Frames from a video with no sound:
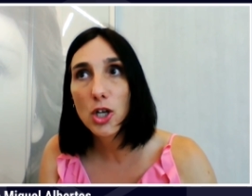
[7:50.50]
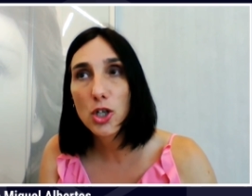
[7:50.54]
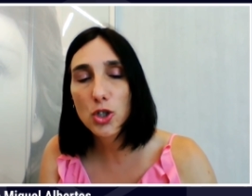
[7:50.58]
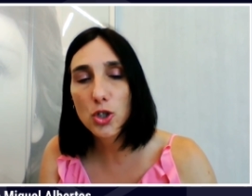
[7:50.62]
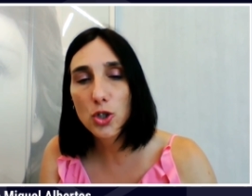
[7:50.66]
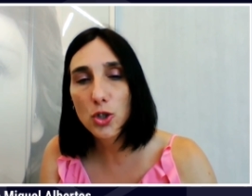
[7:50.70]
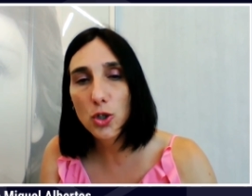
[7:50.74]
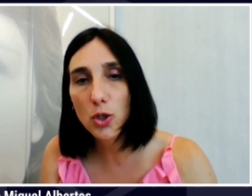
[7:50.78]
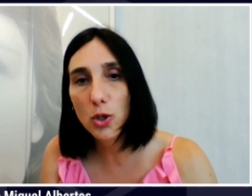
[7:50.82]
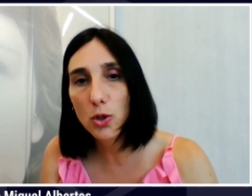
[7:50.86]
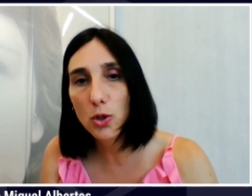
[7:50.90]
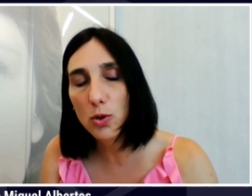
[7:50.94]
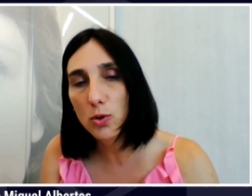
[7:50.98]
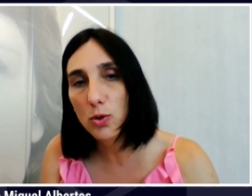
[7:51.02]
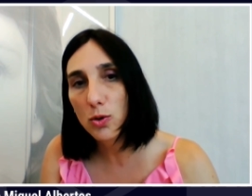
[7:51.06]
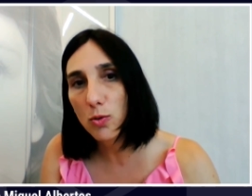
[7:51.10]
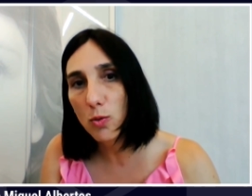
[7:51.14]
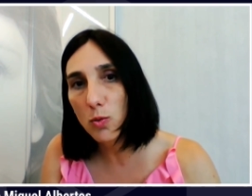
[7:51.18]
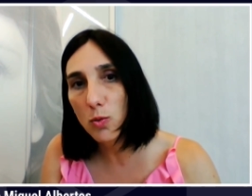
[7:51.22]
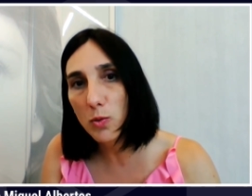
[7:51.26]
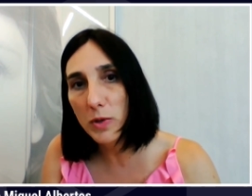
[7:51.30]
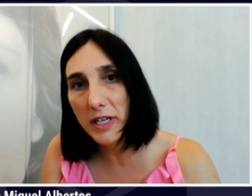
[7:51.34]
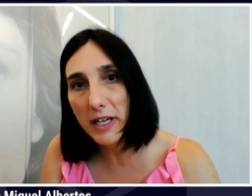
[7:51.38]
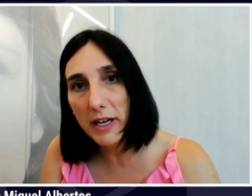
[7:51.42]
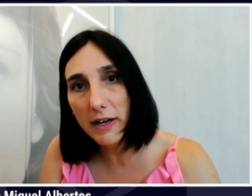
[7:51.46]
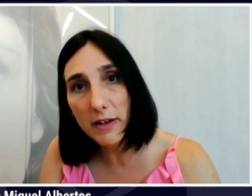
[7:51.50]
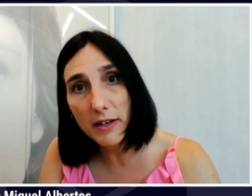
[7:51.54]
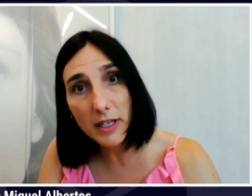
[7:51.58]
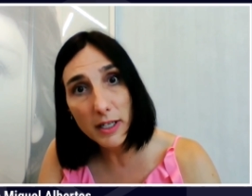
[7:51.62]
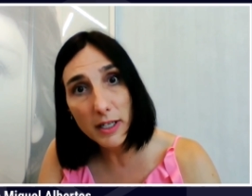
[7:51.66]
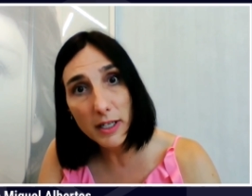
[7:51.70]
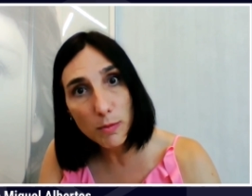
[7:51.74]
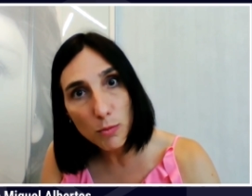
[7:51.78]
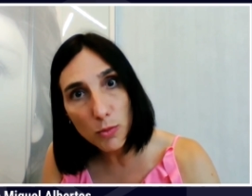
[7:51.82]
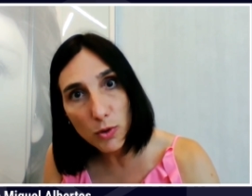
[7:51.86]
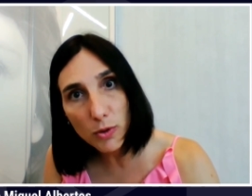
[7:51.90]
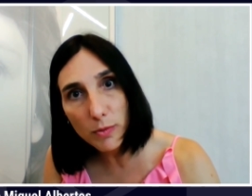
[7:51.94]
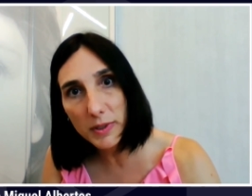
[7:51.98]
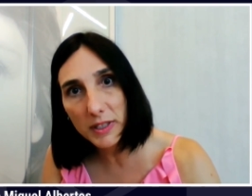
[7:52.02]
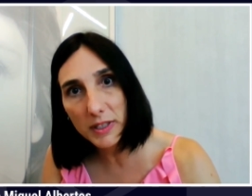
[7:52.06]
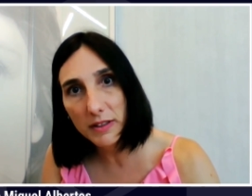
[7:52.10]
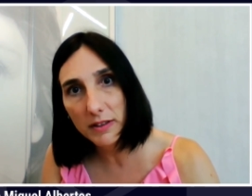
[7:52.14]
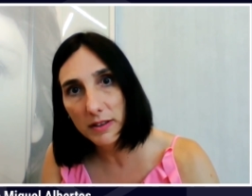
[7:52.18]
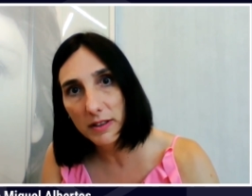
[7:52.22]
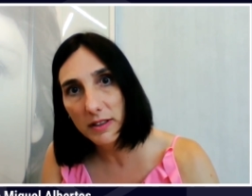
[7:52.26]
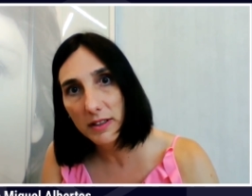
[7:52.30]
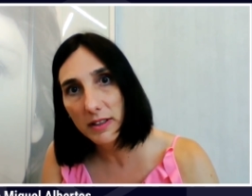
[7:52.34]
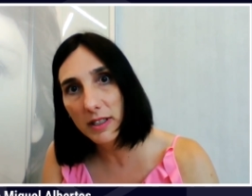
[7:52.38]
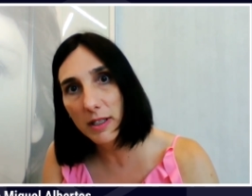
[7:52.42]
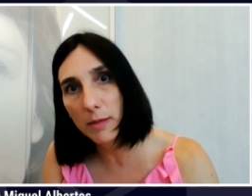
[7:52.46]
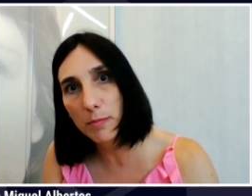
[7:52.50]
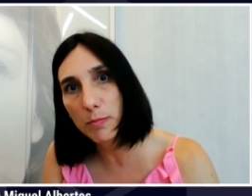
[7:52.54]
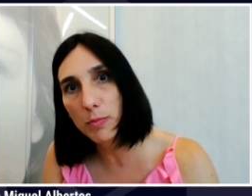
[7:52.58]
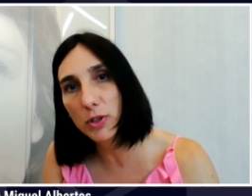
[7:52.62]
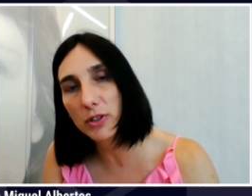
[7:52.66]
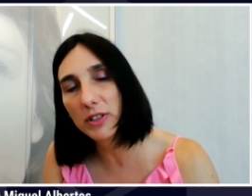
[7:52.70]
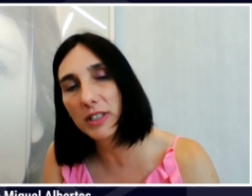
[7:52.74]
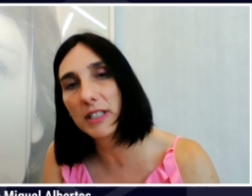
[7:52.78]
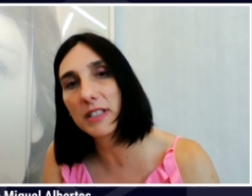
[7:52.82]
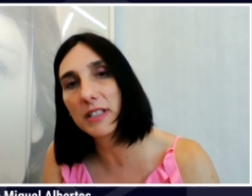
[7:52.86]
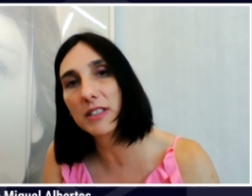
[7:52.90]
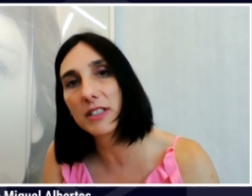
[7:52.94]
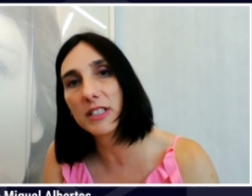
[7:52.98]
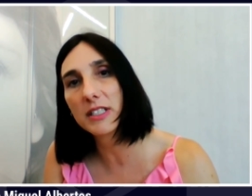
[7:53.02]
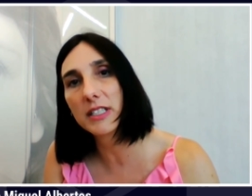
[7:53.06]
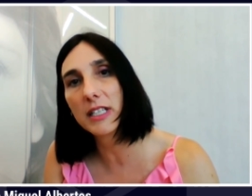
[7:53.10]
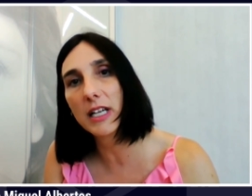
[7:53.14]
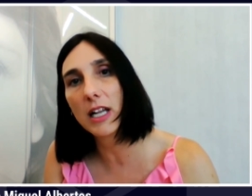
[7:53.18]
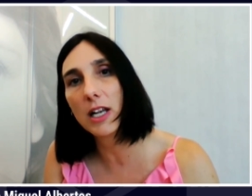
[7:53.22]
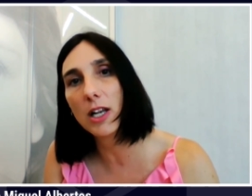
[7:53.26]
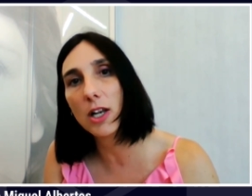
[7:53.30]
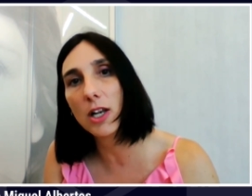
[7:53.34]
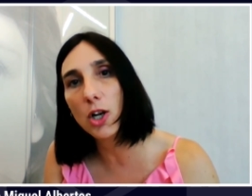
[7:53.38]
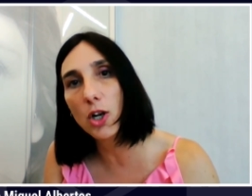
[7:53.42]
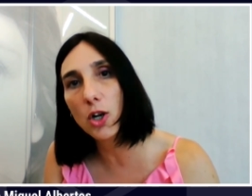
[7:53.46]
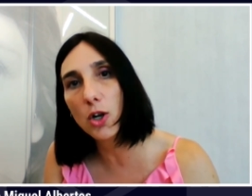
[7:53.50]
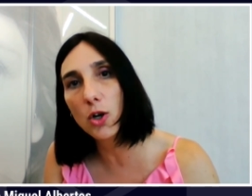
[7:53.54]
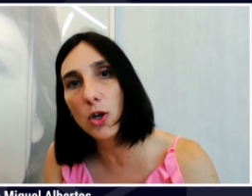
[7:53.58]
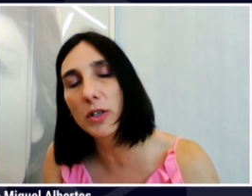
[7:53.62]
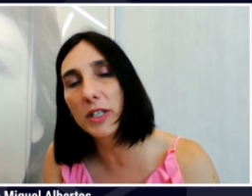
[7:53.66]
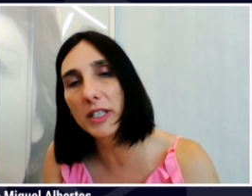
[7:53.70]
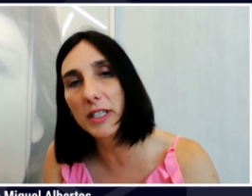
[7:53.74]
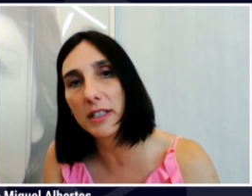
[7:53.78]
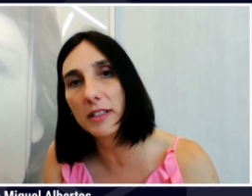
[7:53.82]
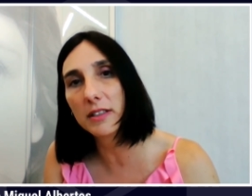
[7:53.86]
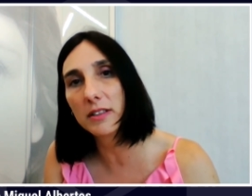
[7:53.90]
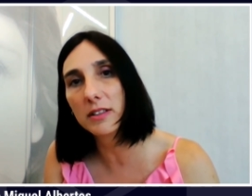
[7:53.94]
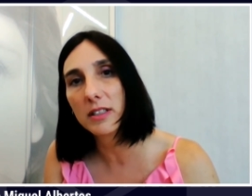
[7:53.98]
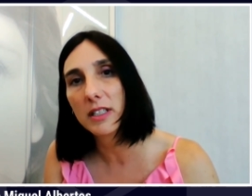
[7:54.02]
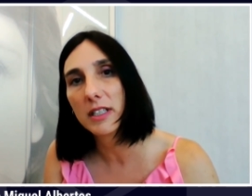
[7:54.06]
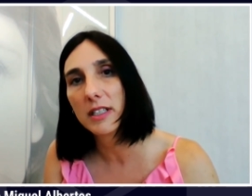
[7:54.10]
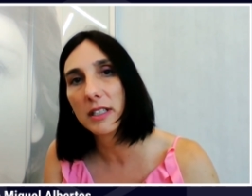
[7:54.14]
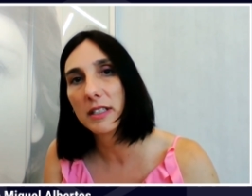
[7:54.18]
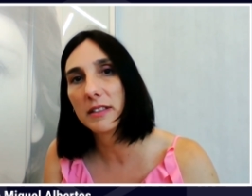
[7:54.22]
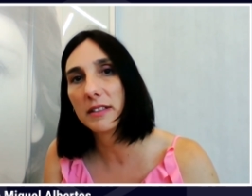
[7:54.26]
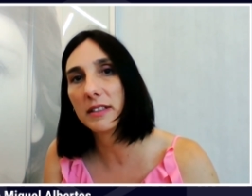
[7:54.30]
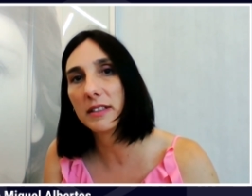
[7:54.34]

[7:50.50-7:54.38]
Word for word: So we are removing the potential locking